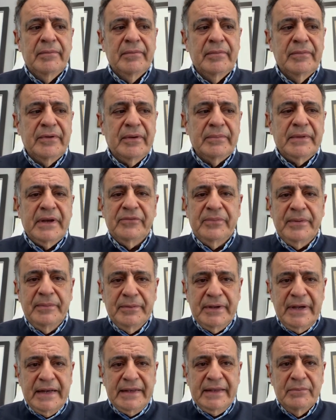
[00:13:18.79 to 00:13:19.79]
Sometimes people
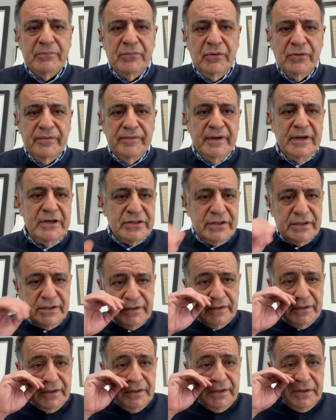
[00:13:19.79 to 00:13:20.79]
lack that motivation.
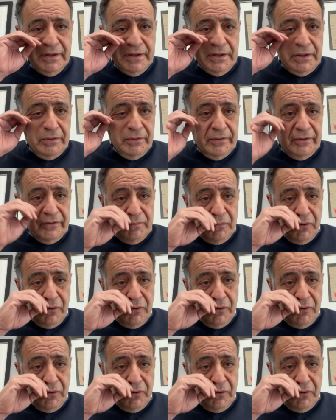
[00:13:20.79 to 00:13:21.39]
This